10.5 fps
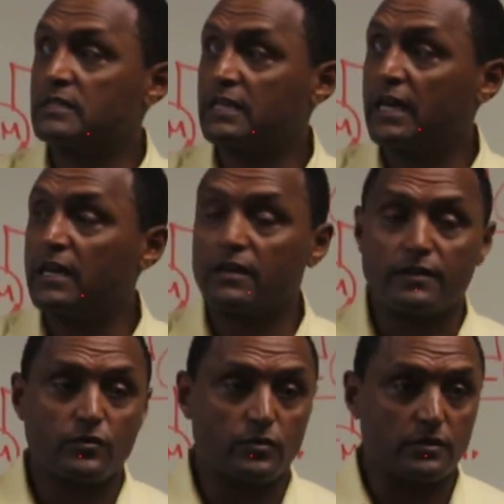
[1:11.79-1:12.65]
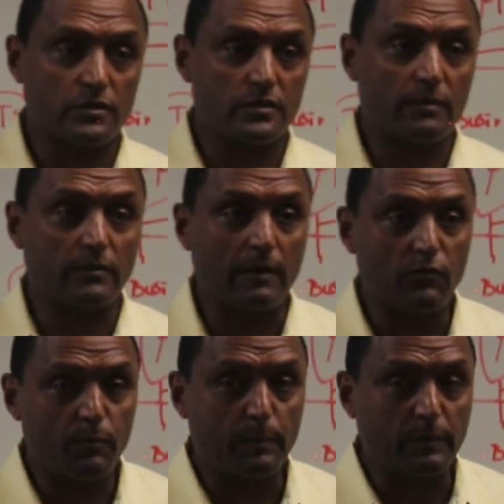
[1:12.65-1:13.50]
scarce resources.
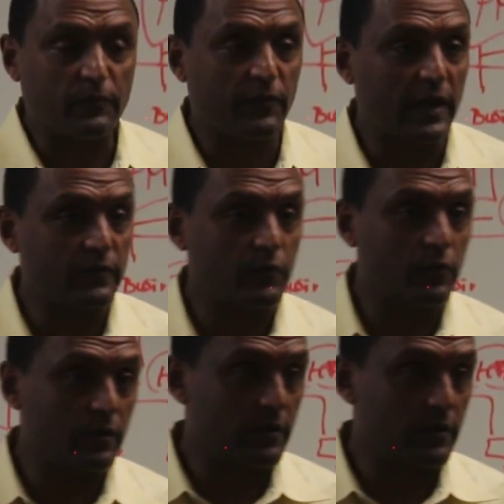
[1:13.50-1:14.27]
Sometimes people fight for the